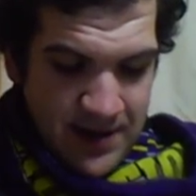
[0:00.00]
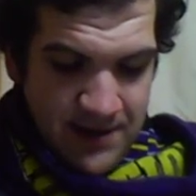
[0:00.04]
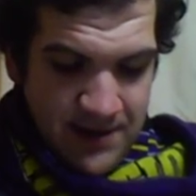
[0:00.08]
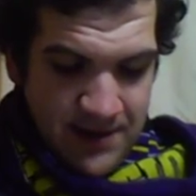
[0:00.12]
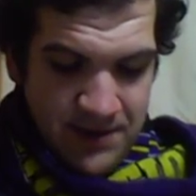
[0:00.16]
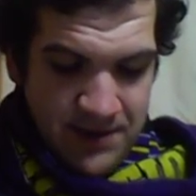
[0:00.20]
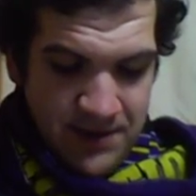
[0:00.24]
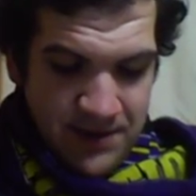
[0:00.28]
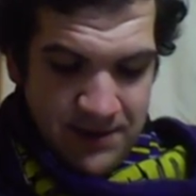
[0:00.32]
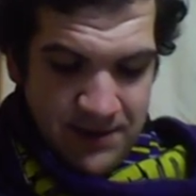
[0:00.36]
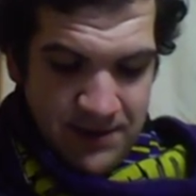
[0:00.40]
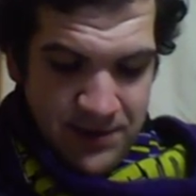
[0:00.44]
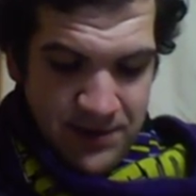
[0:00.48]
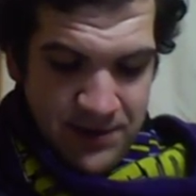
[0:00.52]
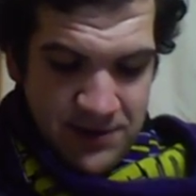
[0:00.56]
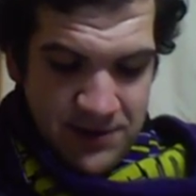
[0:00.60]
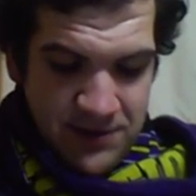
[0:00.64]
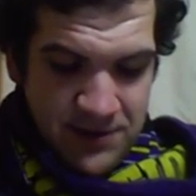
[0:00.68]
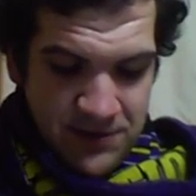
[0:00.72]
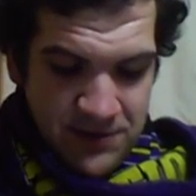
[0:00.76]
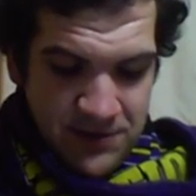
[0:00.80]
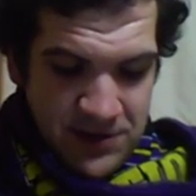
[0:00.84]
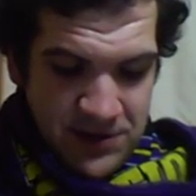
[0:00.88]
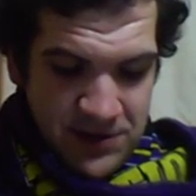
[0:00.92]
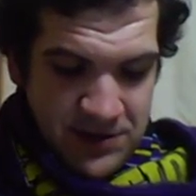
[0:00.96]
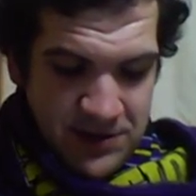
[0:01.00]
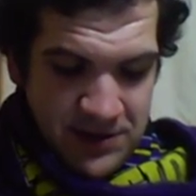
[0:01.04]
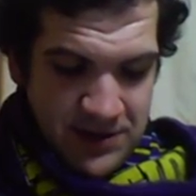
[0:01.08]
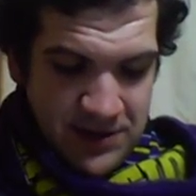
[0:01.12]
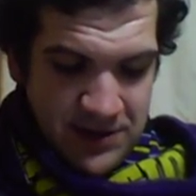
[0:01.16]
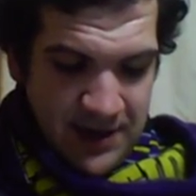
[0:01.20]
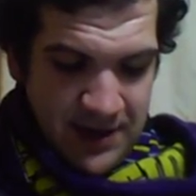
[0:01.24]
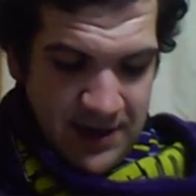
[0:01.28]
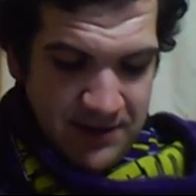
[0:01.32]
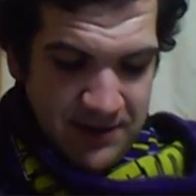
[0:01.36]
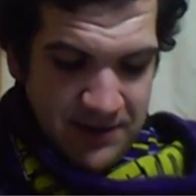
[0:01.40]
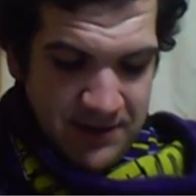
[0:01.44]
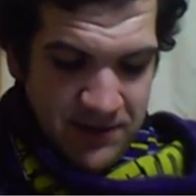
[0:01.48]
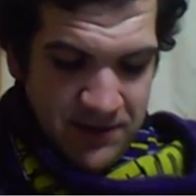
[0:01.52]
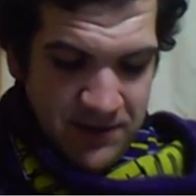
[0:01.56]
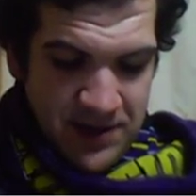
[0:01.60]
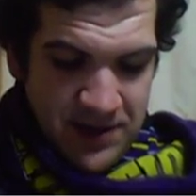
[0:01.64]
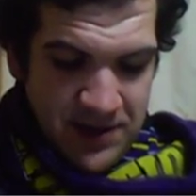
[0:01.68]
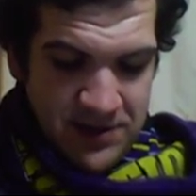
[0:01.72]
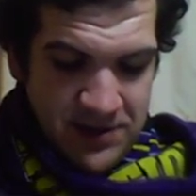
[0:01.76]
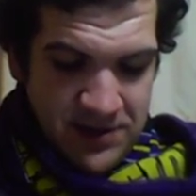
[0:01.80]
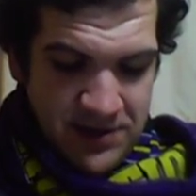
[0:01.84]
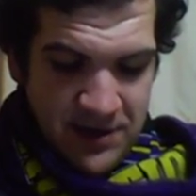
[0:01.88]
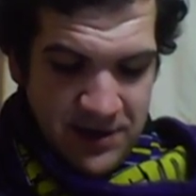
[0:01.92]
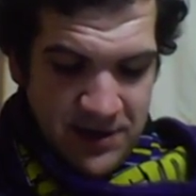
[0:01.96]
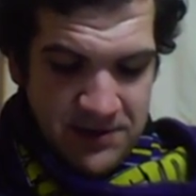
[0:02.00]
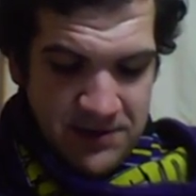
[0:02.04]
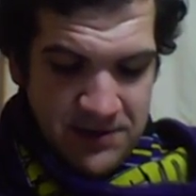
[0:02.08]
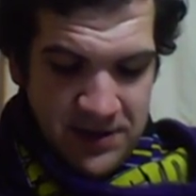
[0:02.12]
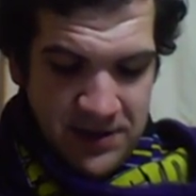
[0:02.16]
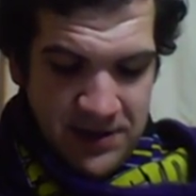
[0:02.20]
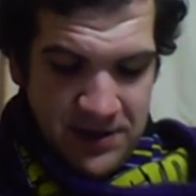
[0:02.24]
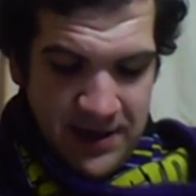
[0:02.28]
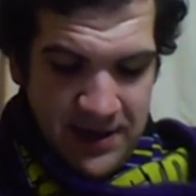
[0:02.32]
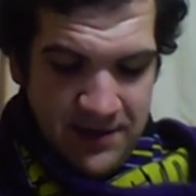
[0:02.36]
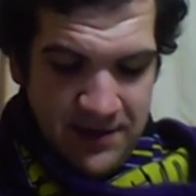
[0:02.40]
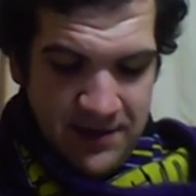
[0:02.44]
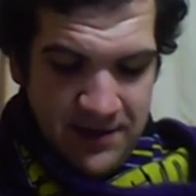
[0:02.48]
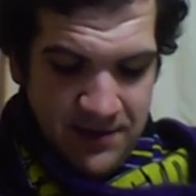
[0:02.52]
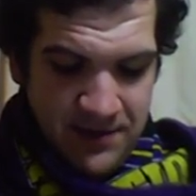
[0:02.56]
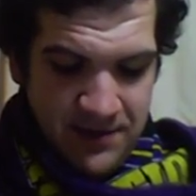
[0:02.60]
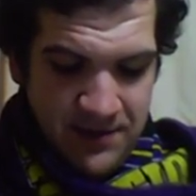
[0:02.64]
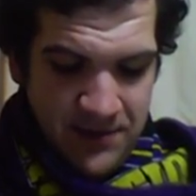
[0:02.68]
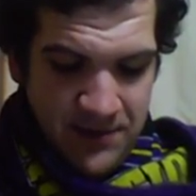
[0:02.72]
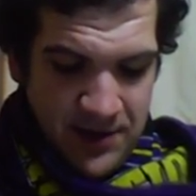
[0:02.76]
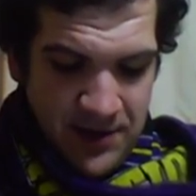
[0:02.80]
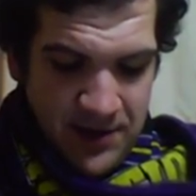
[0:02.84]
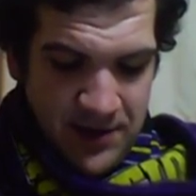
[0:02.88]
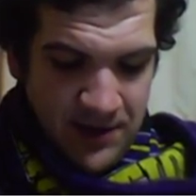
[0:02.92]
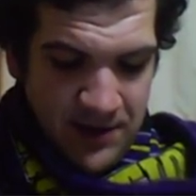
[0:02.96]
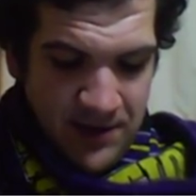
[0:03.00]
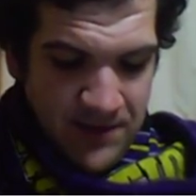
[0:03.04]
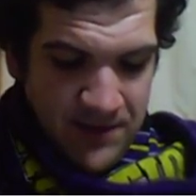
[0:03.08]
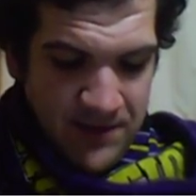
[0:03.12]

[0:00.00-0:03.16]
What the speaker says: But the prince was just in time. He raised his arms and got them clear.